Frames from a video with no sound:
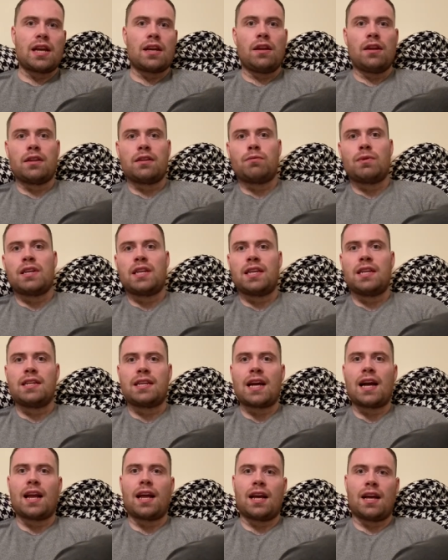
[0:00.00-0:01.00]
like, when Kid
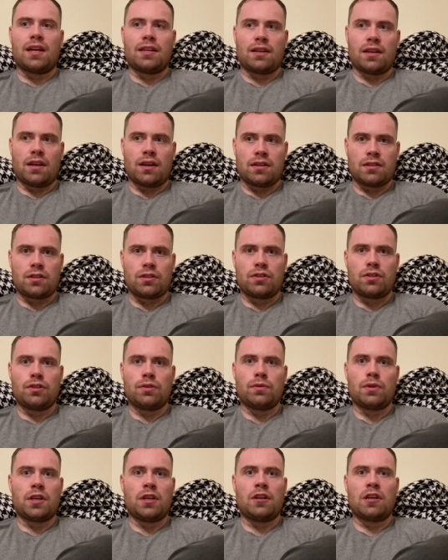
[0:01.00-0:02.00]
Galahad lost to
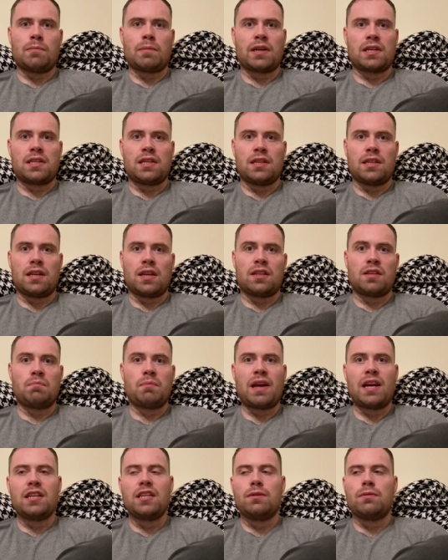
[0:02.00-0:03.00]
Kiko Martinez,
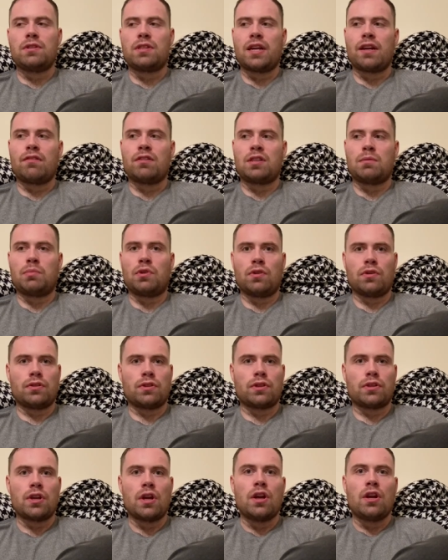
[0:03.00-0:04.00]
Bellew was there as a
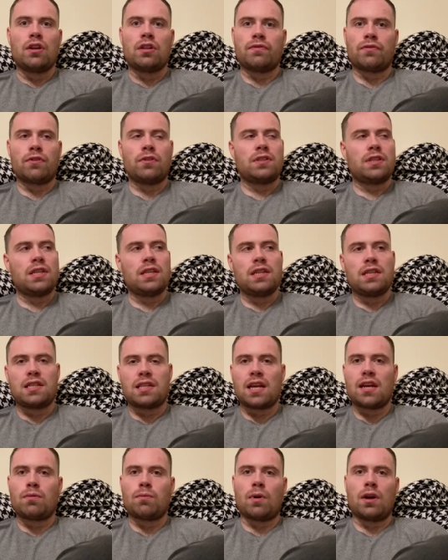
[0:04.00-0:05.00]
pundit. The first thing he
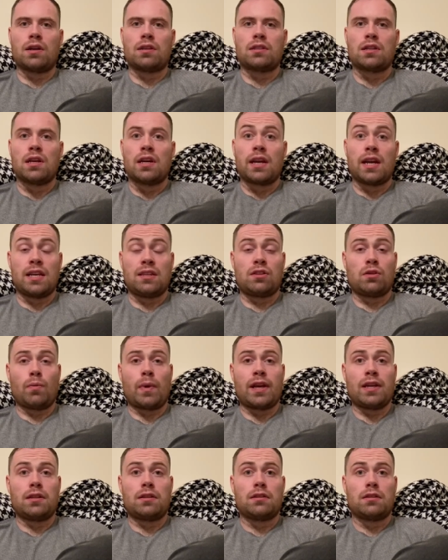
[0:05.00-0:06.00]
said was, it's the
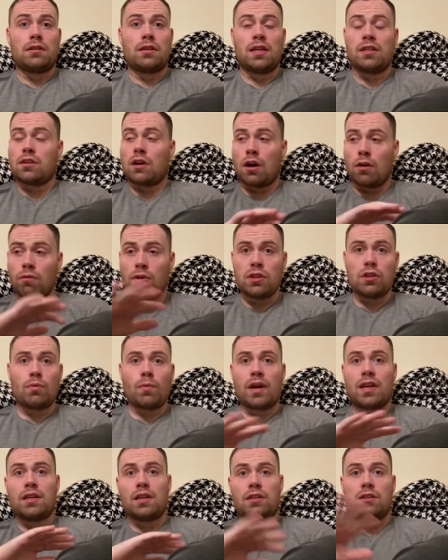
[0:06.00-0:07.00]
weight. It's only the
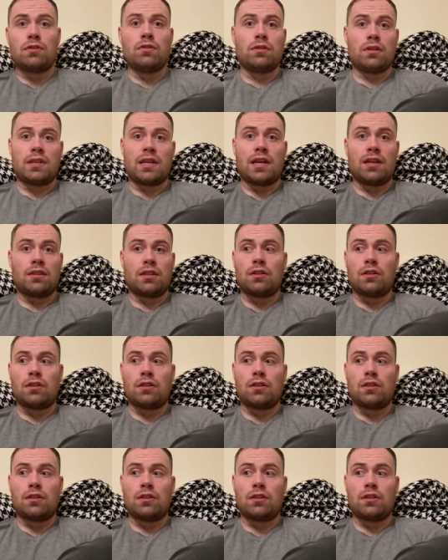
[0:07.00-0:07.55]
weight. It's nothing else.